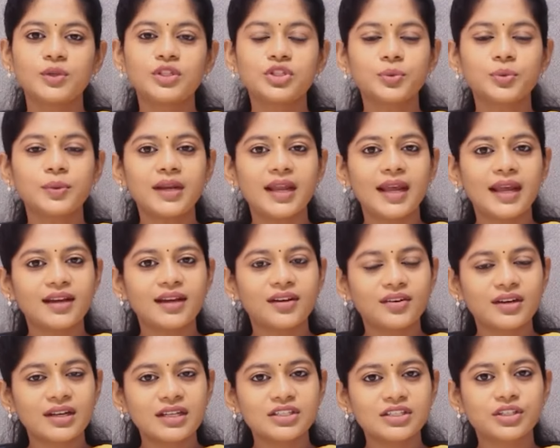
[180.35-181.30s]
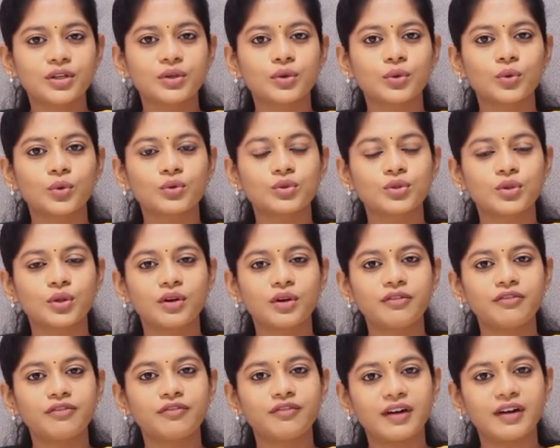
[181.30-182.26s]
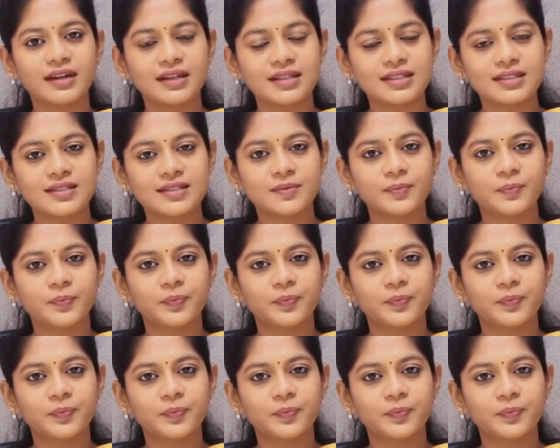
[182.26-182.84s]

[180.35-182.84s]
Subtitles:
which will encourage the growth of fungus.